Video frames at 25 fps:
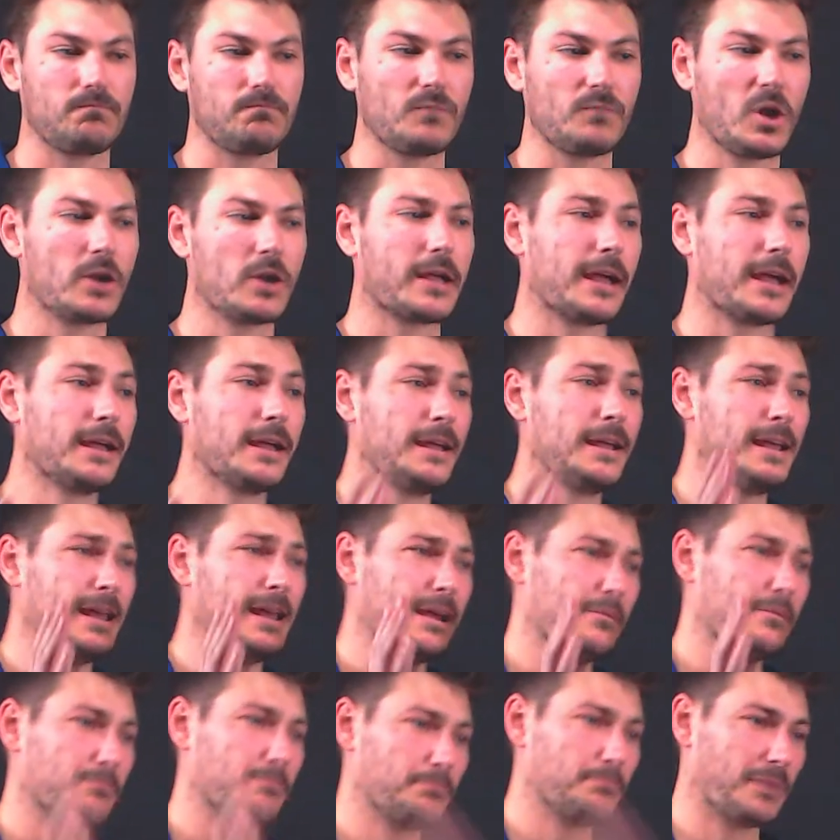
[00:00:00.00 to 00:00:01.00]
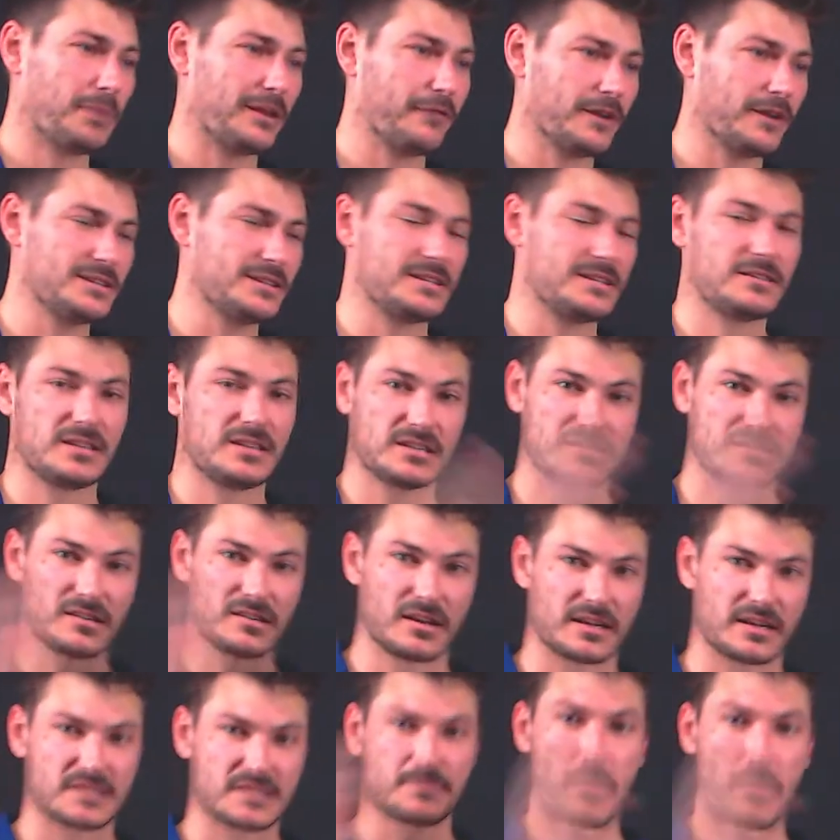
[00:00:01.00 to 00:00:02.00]
Okay, but if I did this and
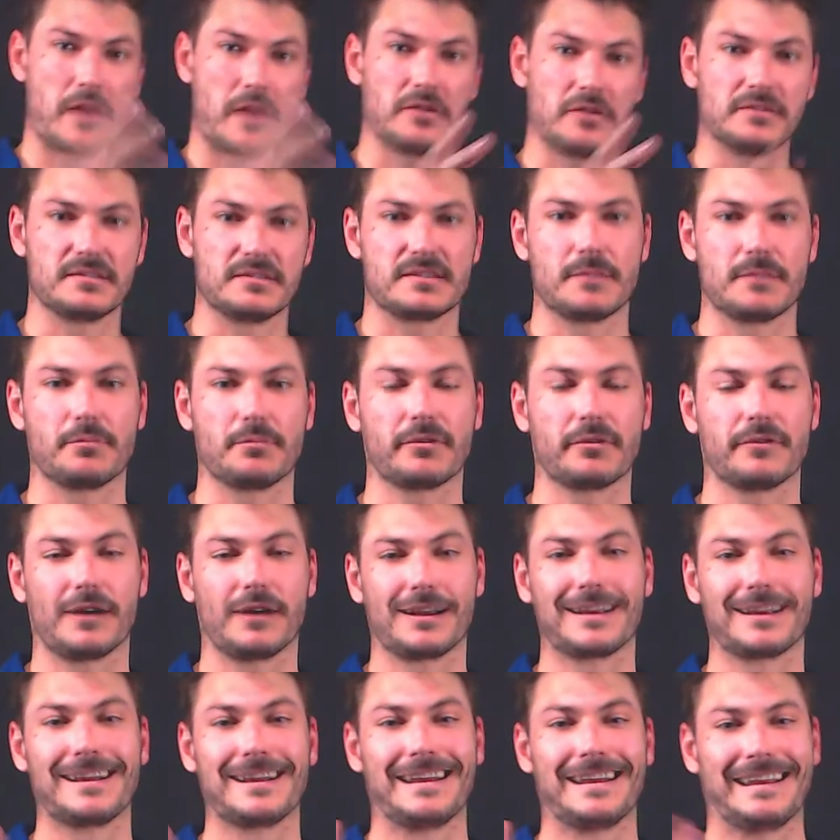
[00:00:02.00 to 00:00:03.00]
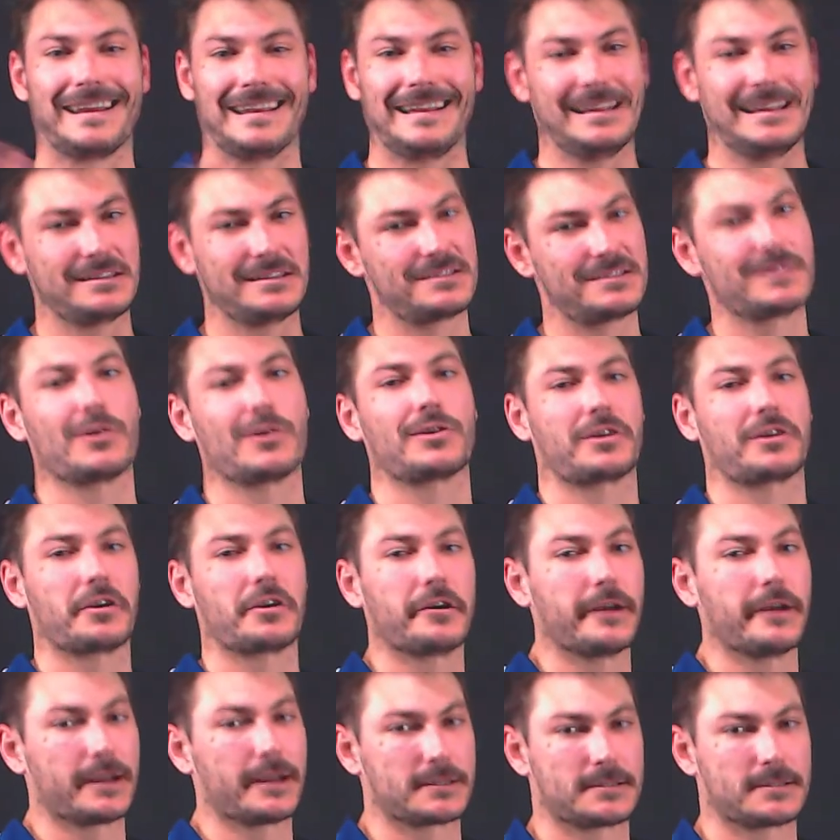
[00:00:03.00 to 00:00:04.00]
I expanded and simplified, it's not
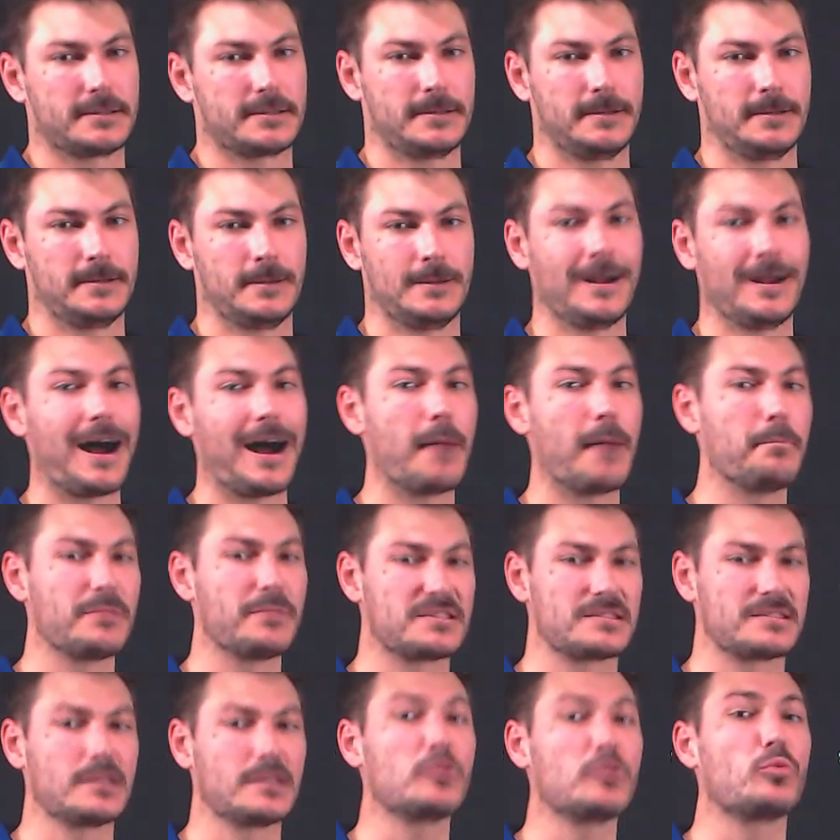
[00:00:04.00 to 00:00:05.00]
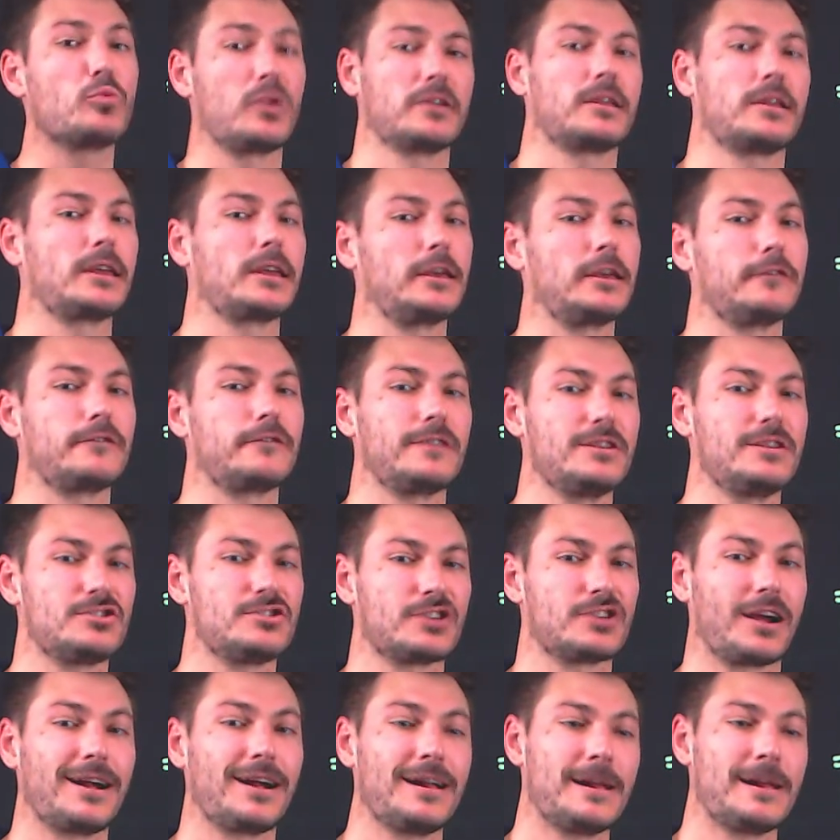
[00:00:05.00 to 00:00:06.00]
correct. I'm missing one key
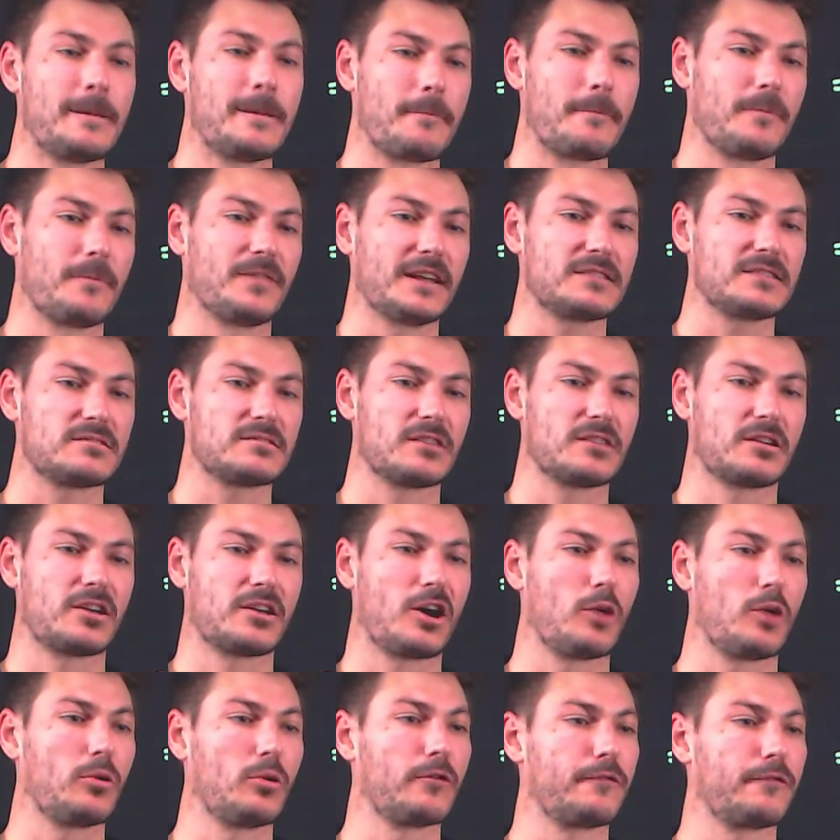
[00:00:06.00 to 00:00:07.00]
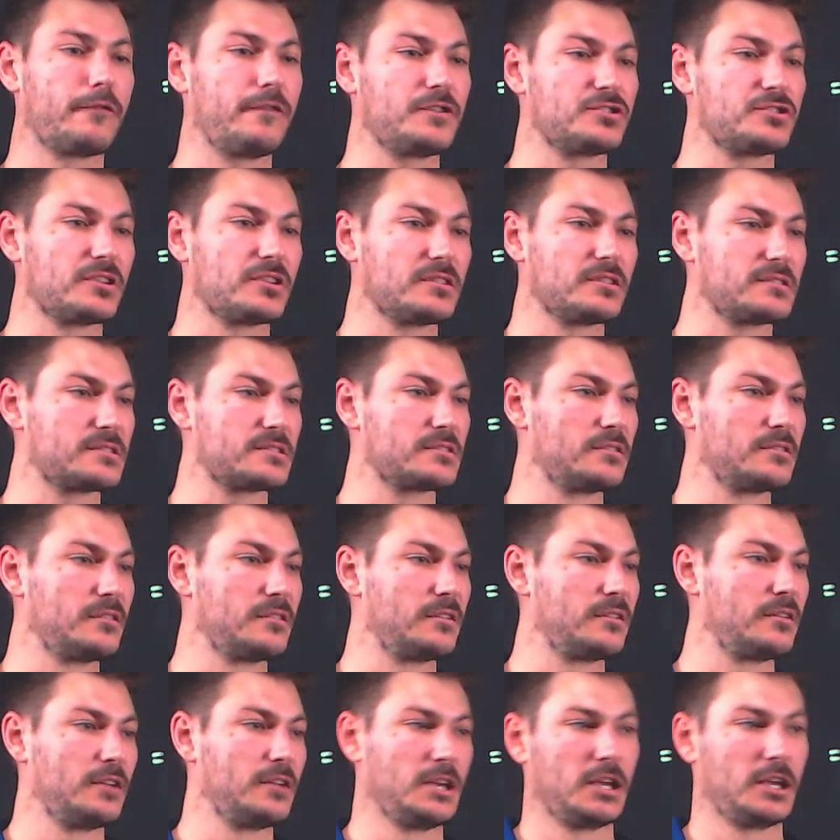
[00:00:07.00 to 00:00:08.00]
feature, and that's the coefficients
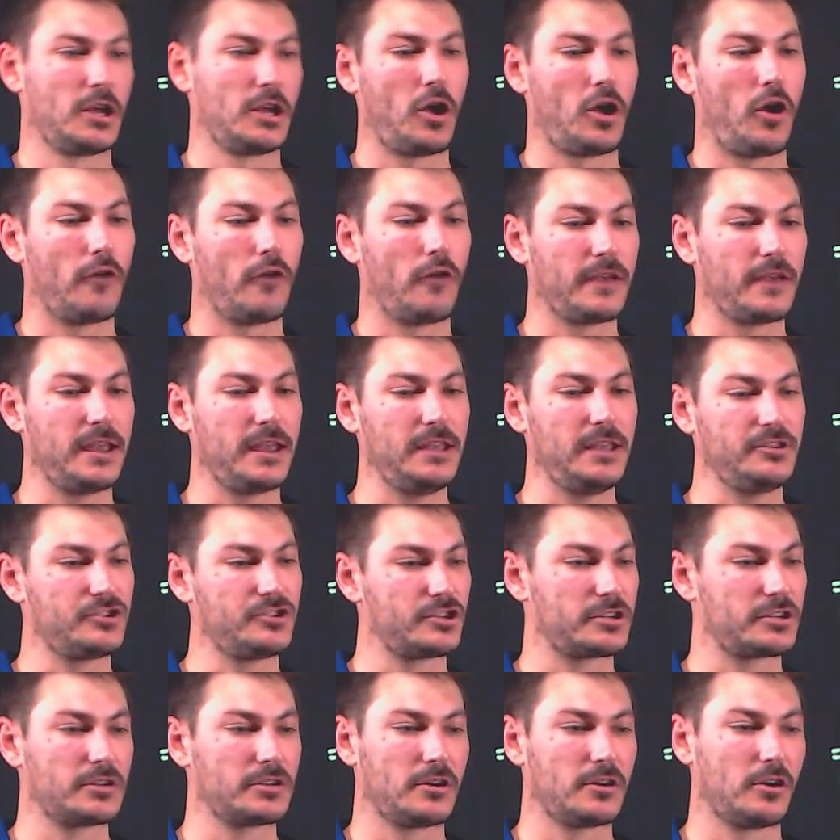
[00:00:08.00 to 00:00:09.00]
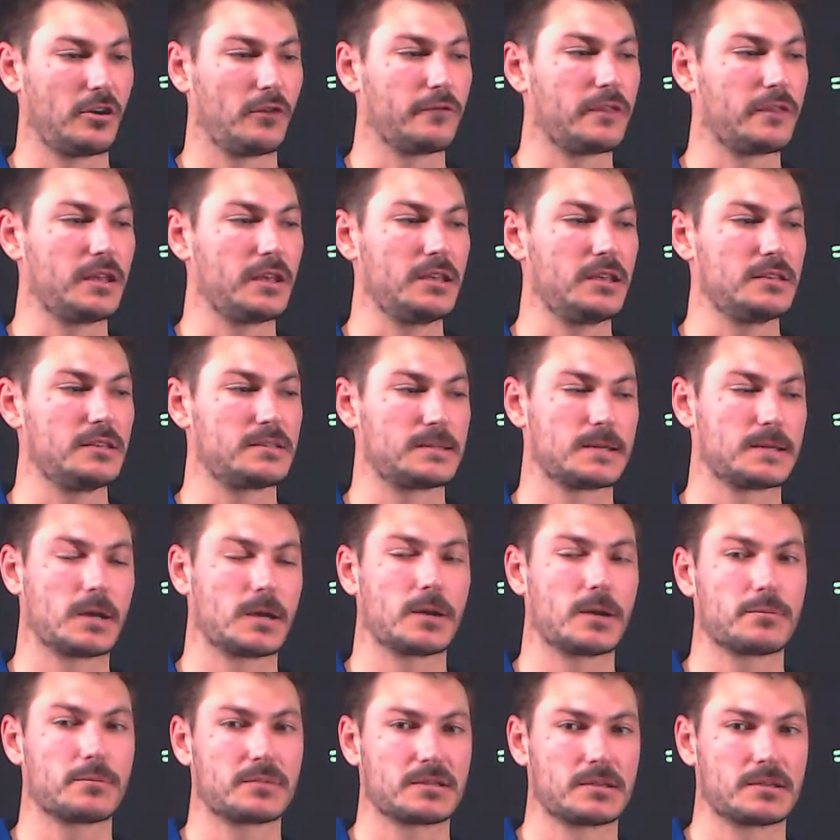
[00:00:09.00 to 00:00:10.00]
of each of these
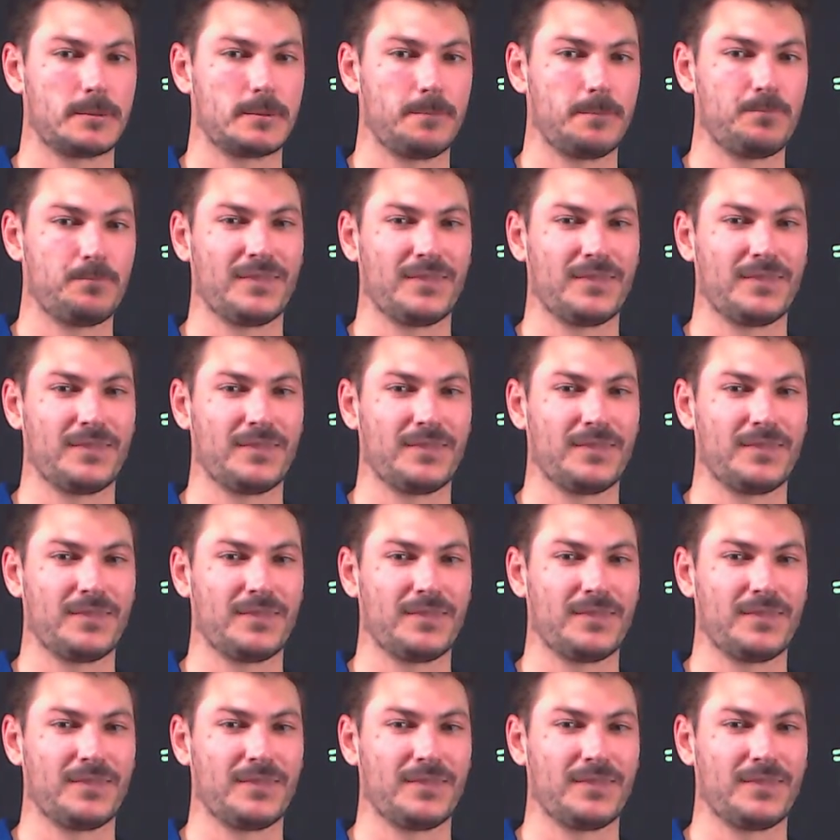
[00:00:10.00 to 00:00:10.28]
terms.